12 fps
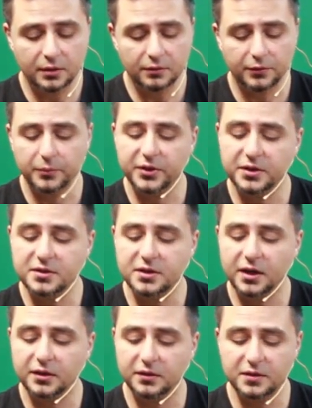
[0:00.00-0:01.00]
from the
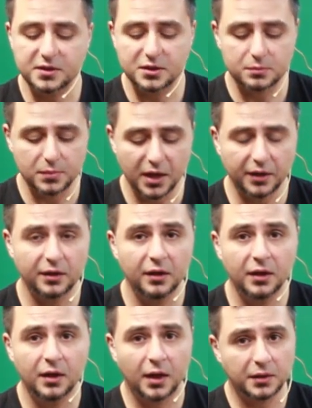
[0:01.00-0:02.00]
inside, and this is black,
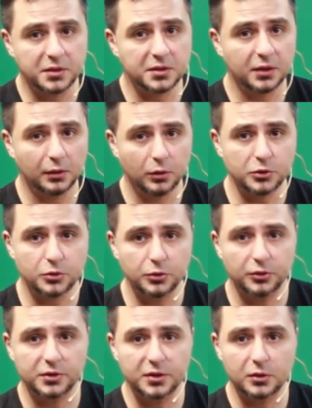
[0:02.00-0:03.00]
and it still looks
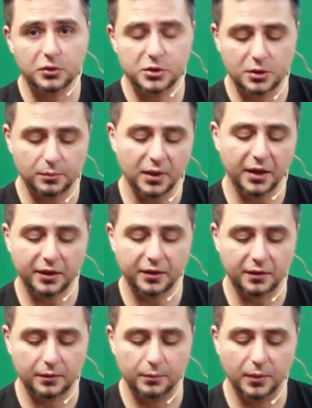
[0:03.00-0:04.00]
good. It looks a black
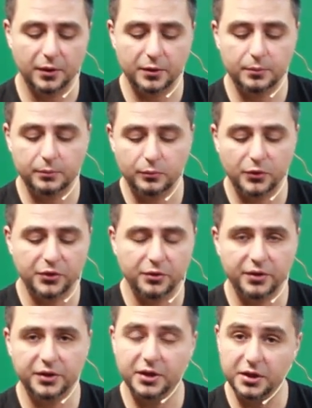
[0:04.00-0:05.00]
bottom with the
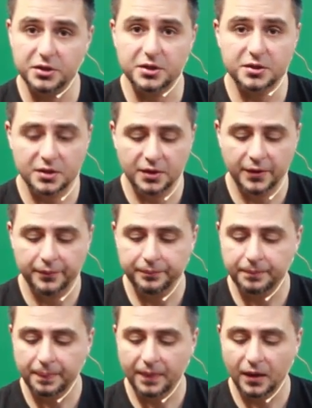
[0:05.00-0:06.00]
red edges.
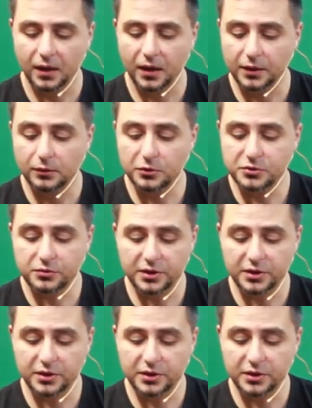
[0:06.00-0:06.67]
It looks